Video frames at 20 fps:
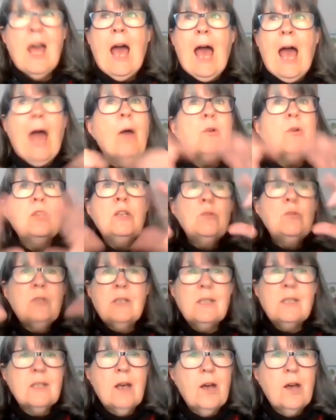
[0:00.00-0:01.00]
How do you
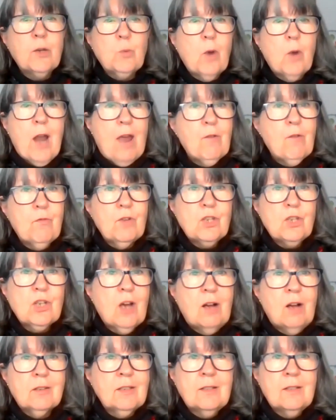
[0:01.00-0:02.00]
decide what every
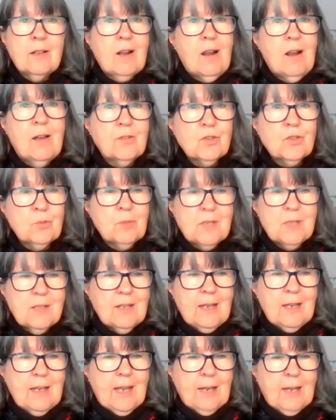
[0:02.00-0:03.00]
child in the classroom is
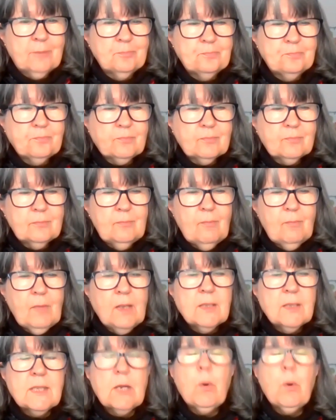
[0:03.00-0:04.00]
thinking?
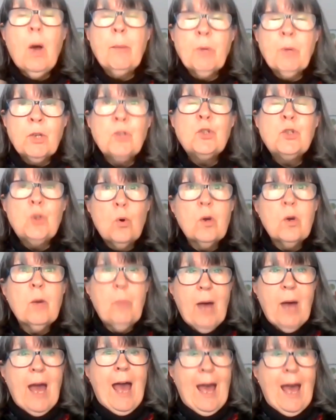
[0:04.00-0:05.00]
So I'm going to talk
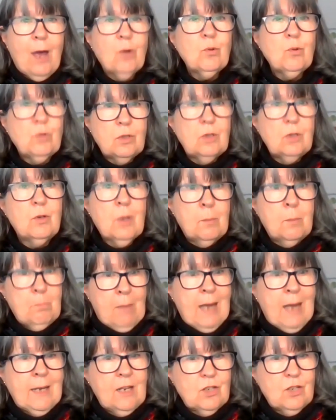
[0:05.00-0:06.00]
about how you can
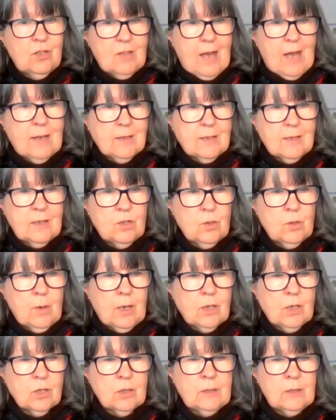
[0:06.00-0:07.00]
manage that
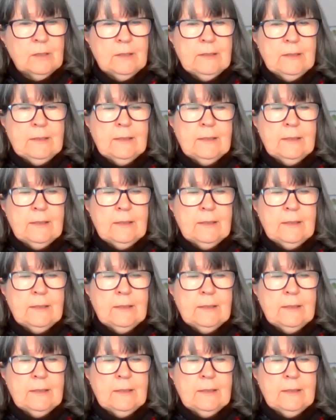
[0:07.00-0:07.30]
situation.